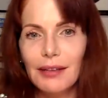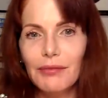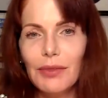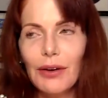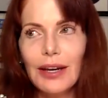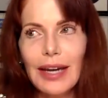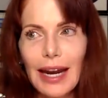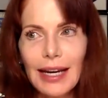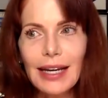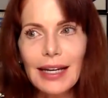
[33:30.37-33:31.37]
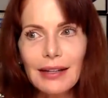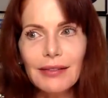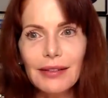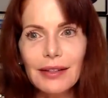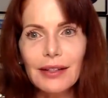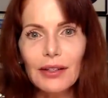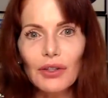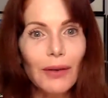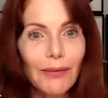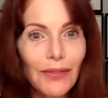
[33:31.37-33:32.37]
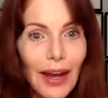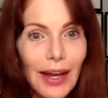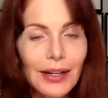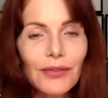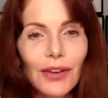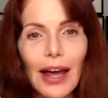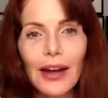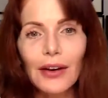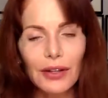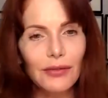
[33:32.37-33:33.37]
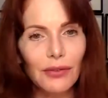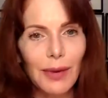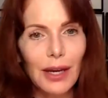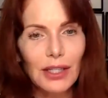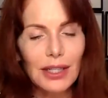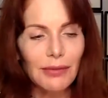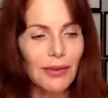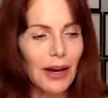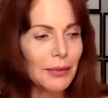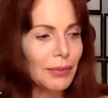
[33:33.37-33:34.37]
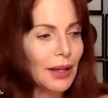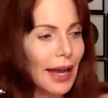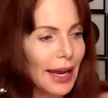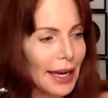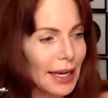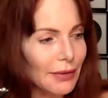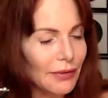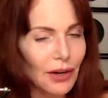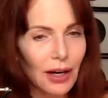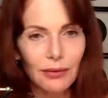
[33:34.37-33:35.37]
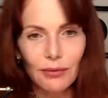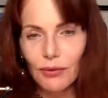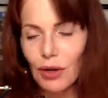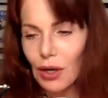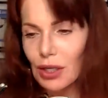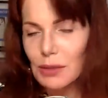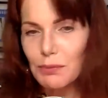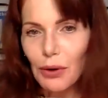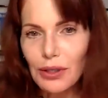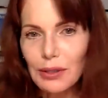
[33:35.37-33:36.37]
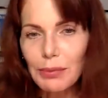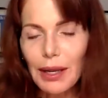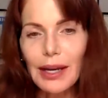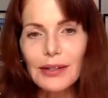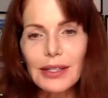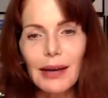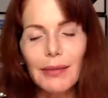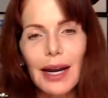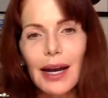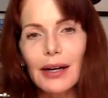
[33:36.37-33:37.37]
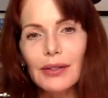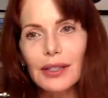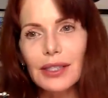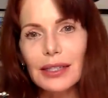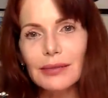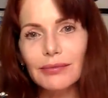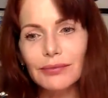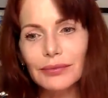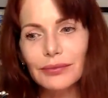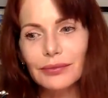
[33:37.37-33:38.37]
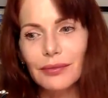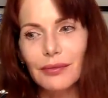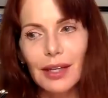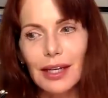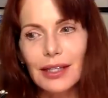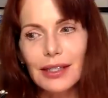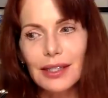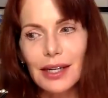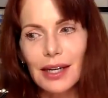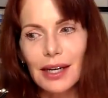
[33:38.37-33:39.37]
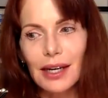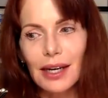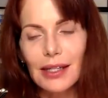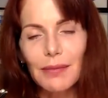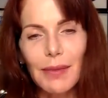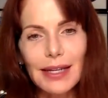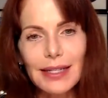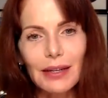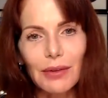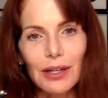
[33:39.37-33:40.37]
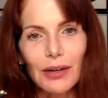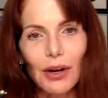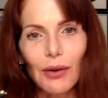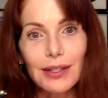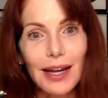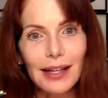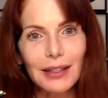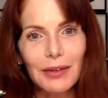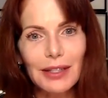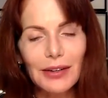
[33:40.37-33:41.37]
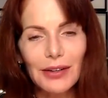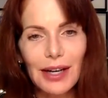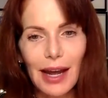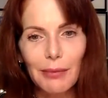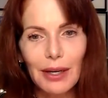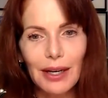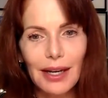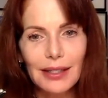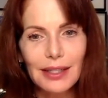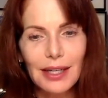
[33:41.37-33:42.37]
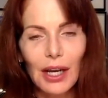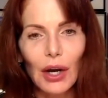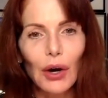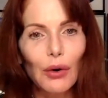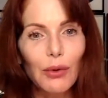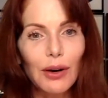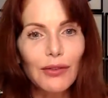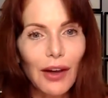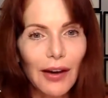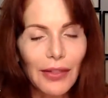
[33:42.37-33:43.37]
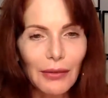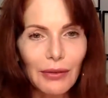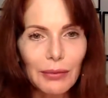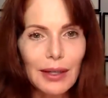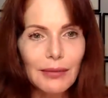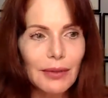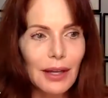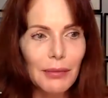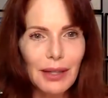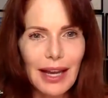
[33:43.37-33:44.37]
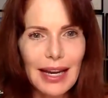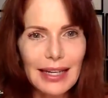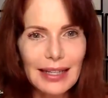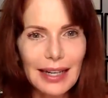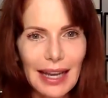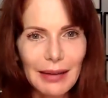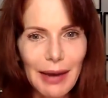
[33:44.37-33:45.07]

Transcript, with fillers: they're Absolutely. getting drip fed flat earth information. We've got a play, we've got sports players coming out. Um, it's it's amazing. We don't know exactly what's going to happen next. Who would have thought there would be a, a play that came